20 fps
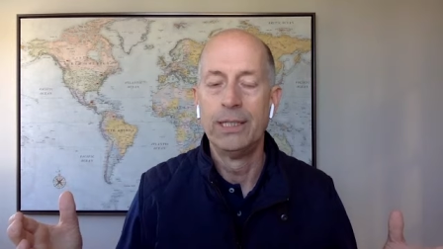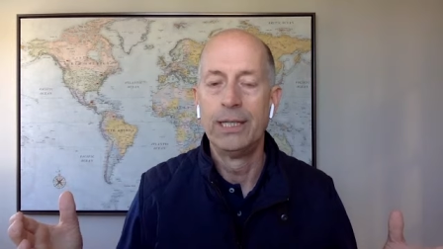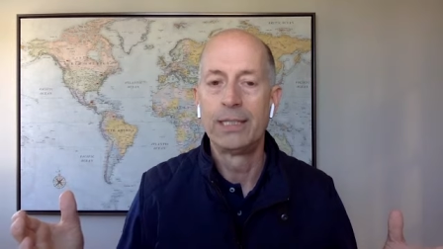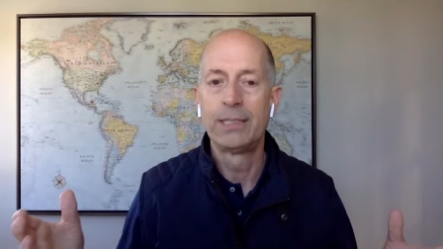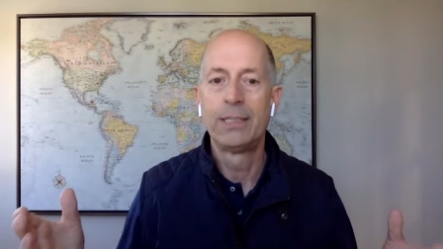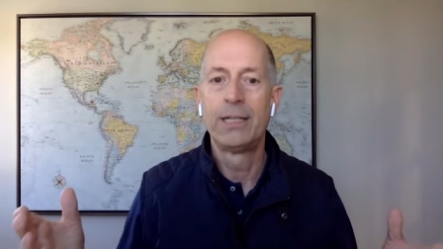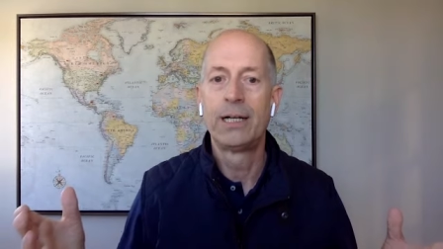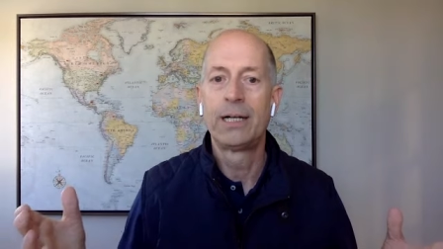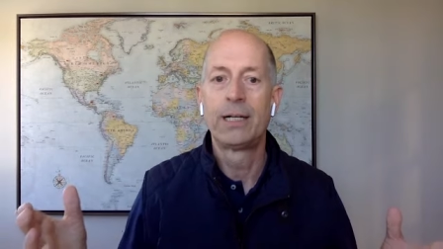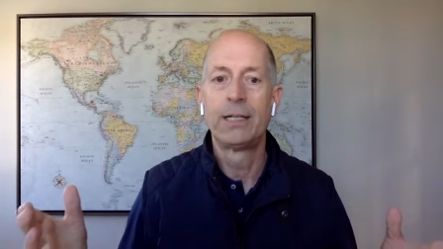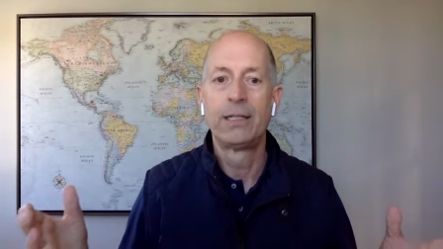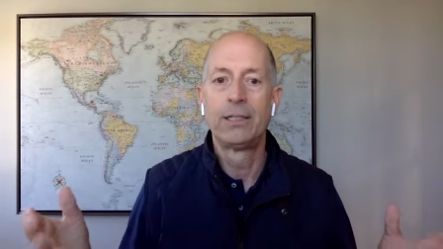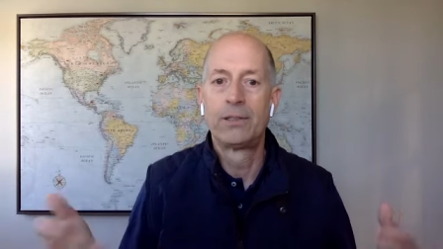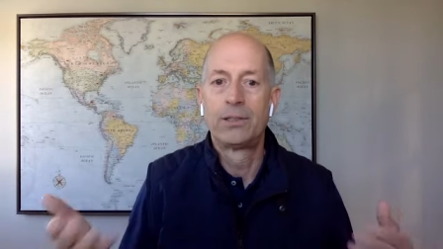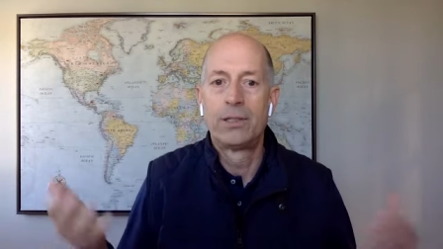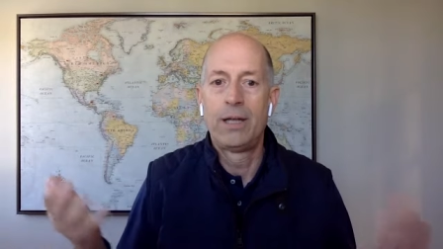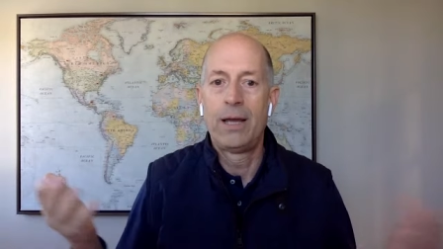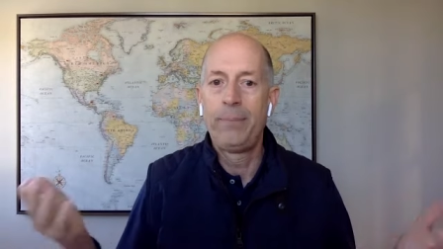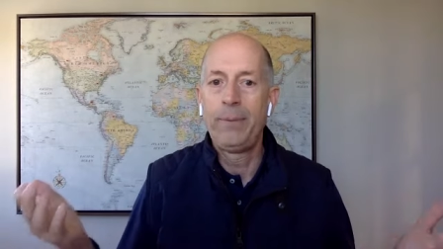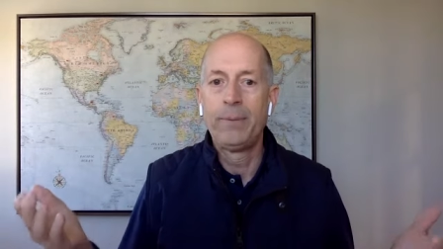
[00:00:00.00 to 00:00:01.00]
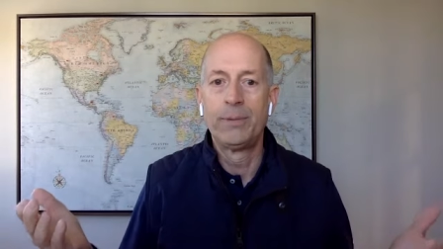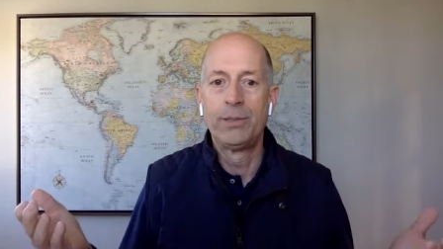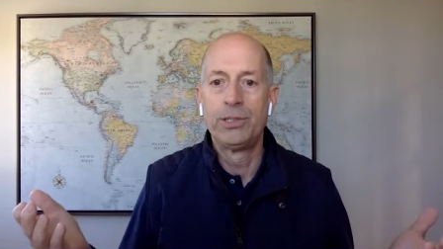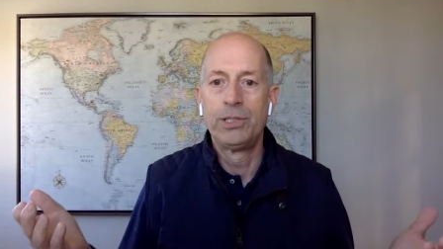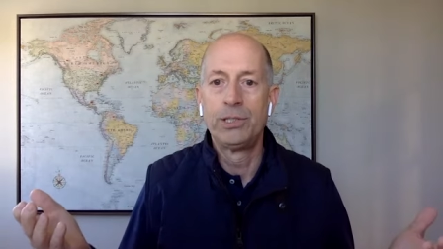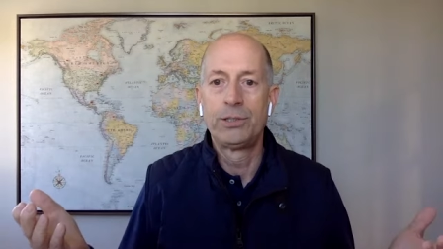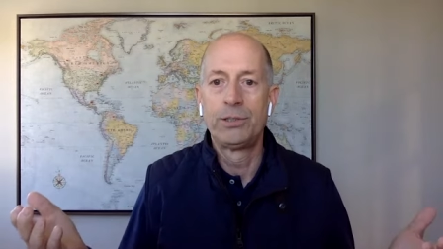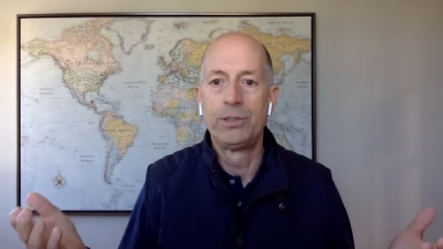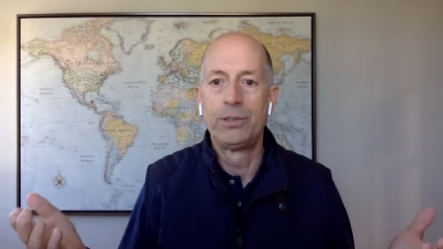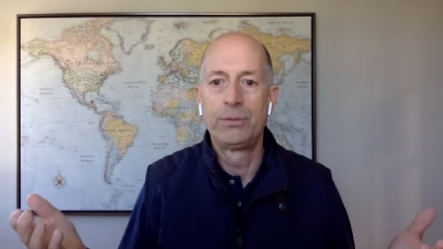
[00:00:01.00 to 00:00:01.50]
That's not because there's a lot of people that
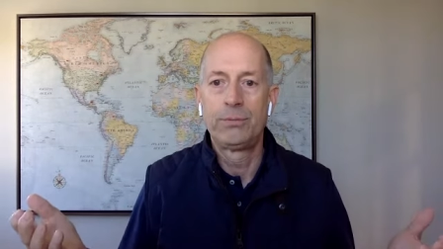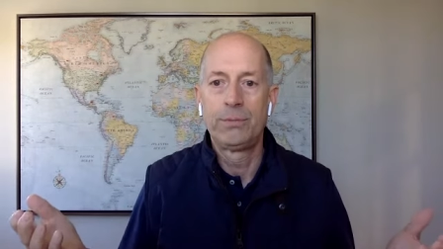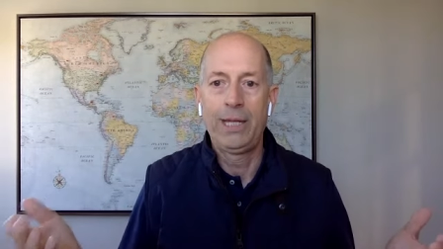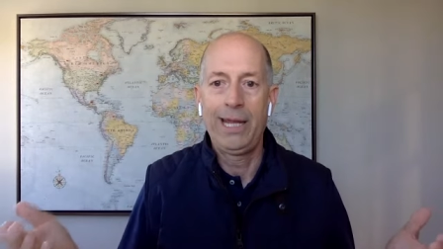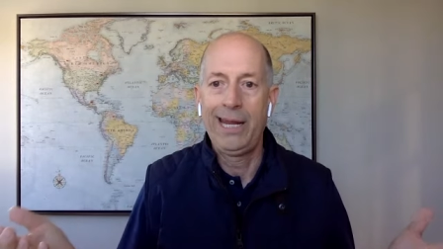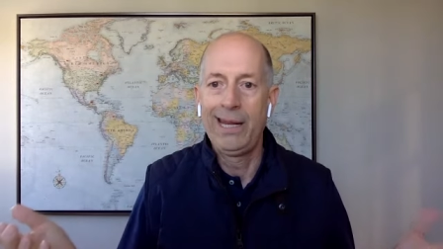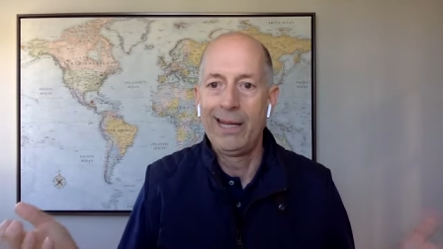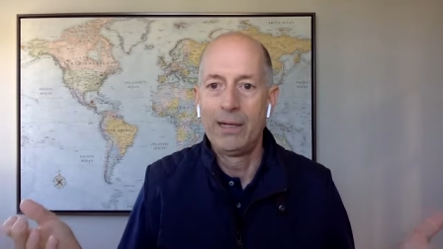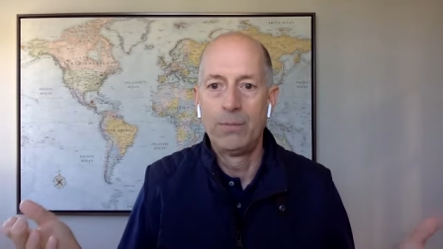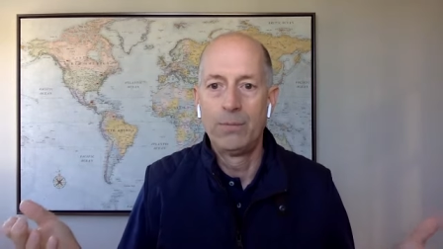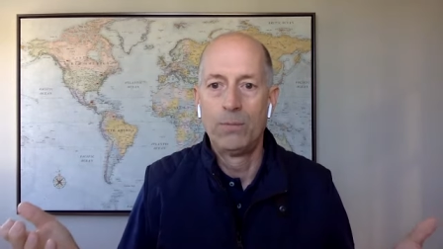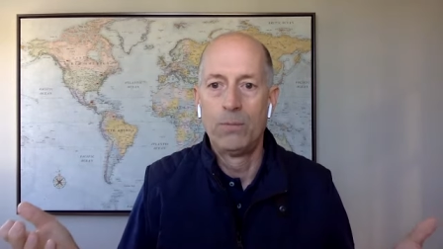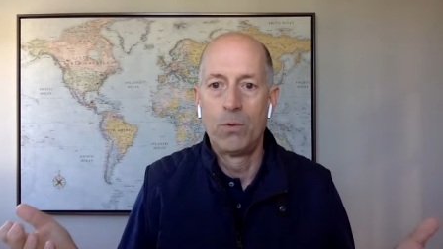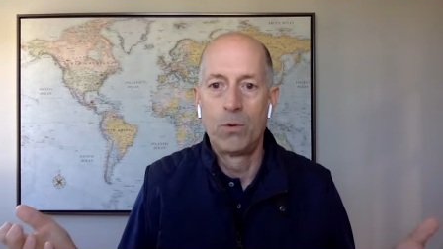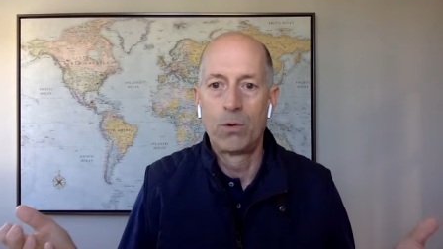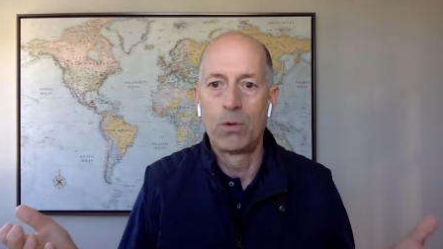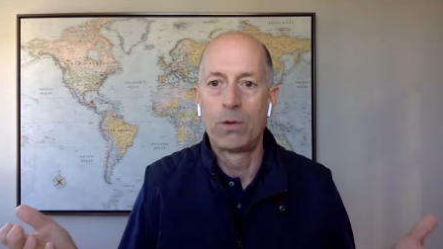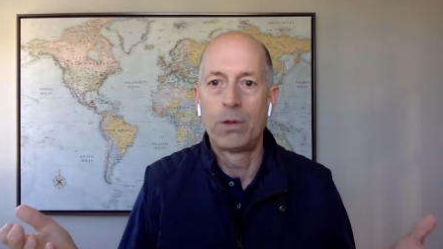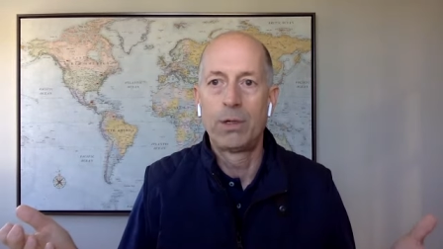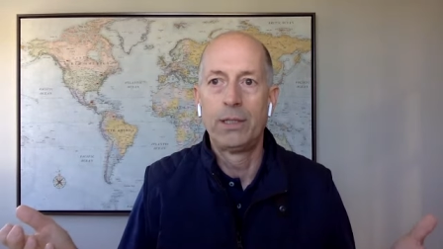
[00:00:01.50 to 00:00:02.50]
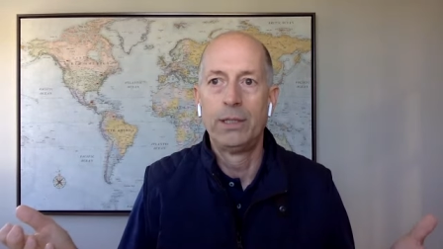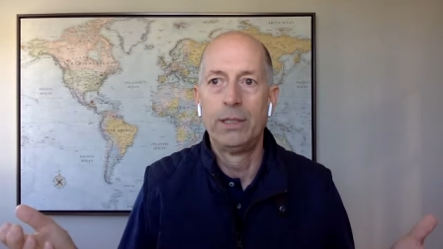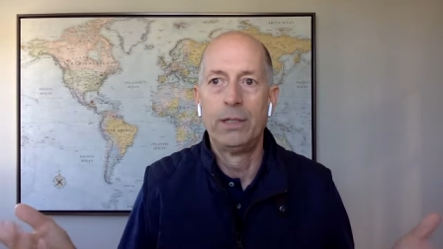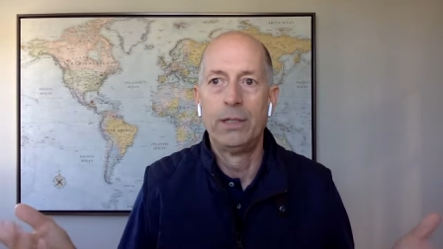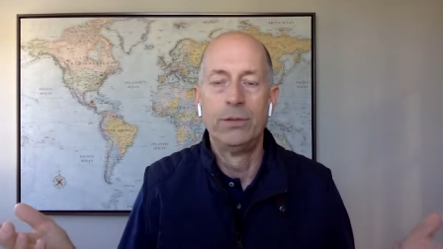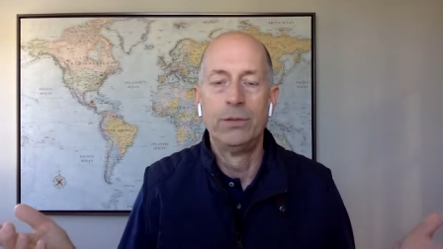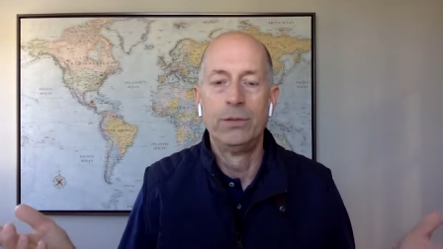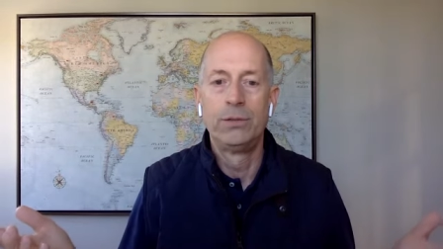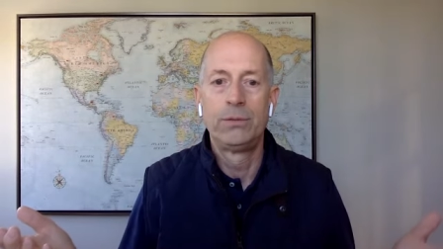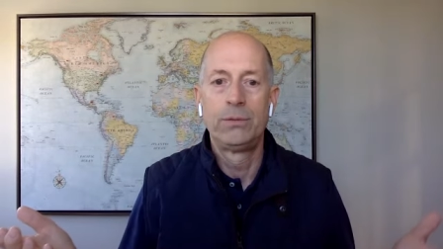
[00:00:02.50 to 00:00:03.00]
just can't work in
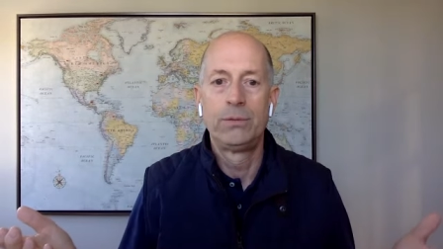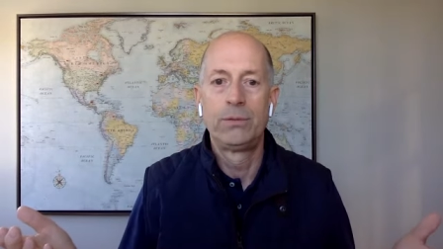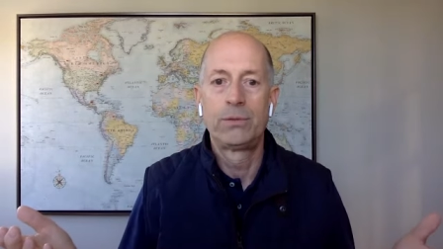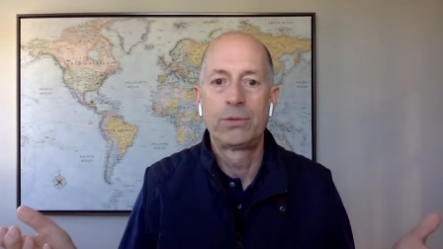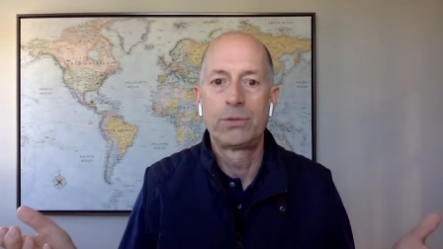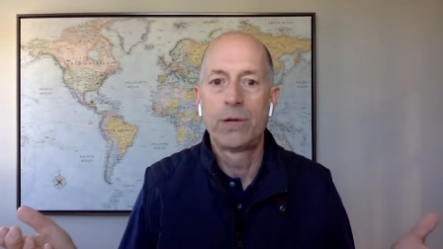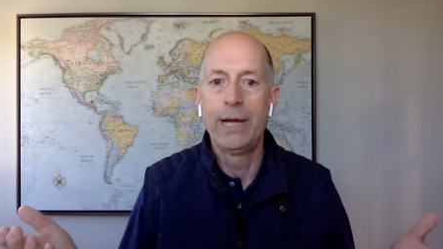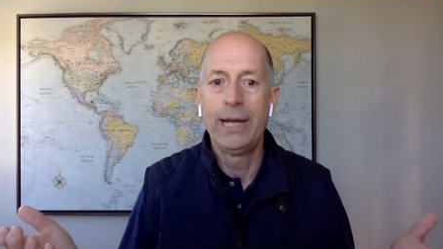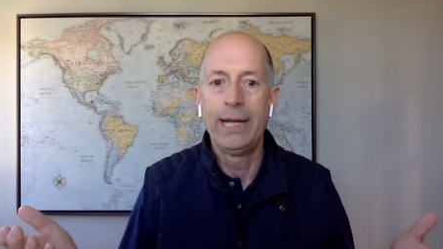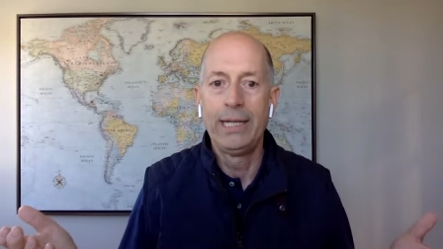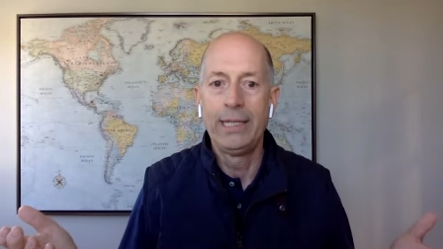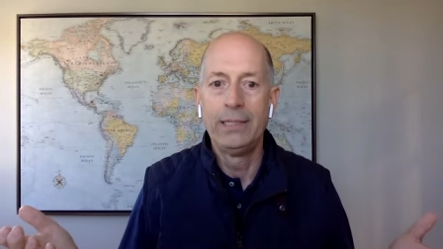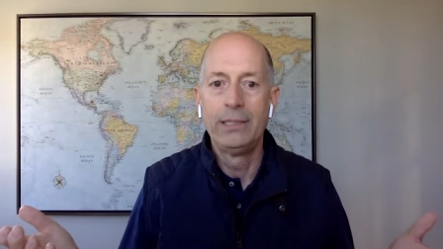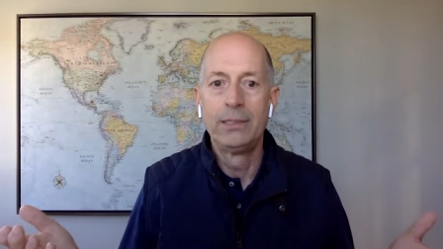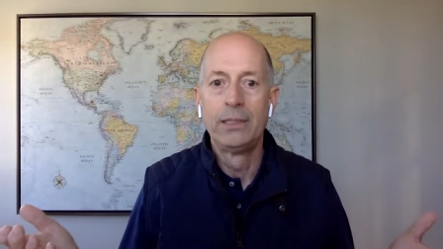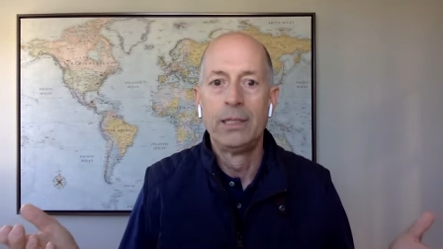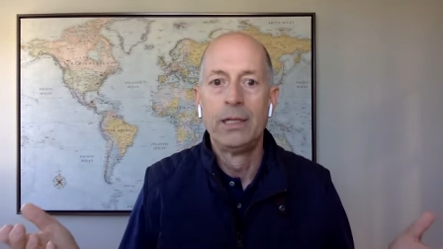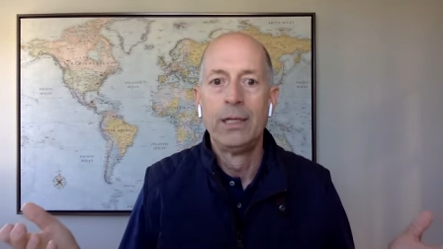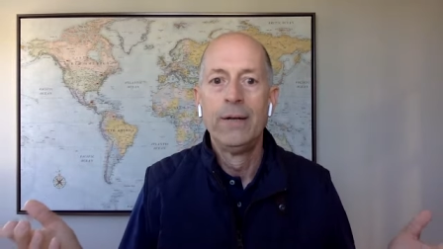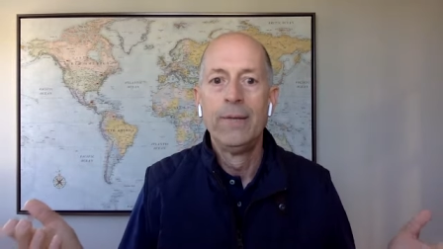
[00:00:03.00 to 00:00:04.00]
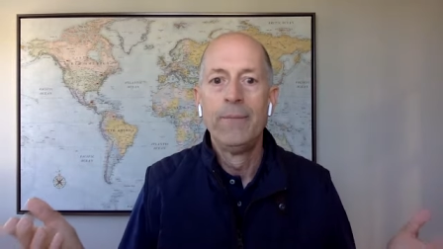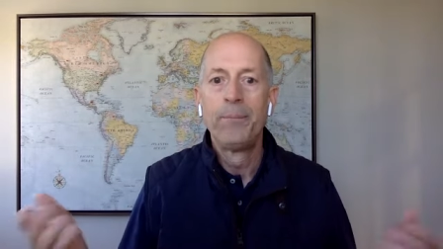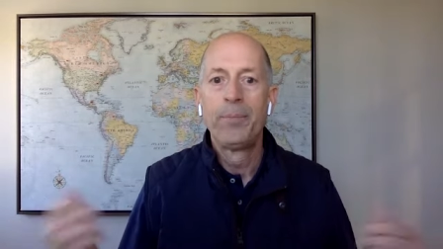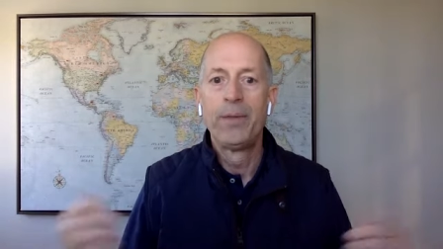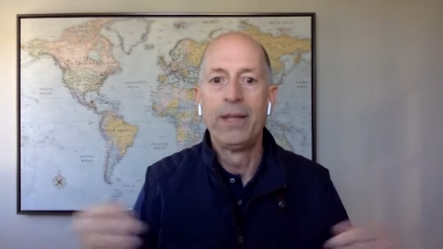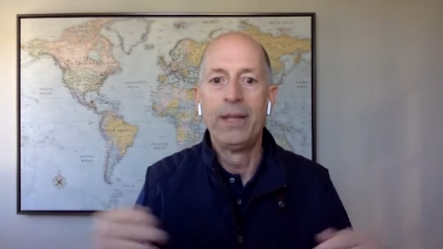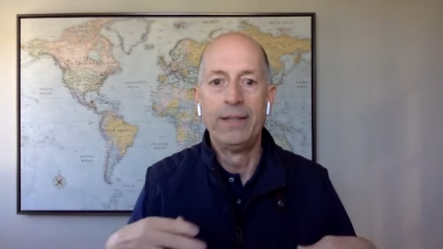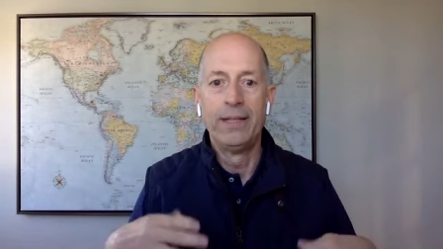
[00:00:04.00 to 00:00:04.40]
those trades mm-hmm.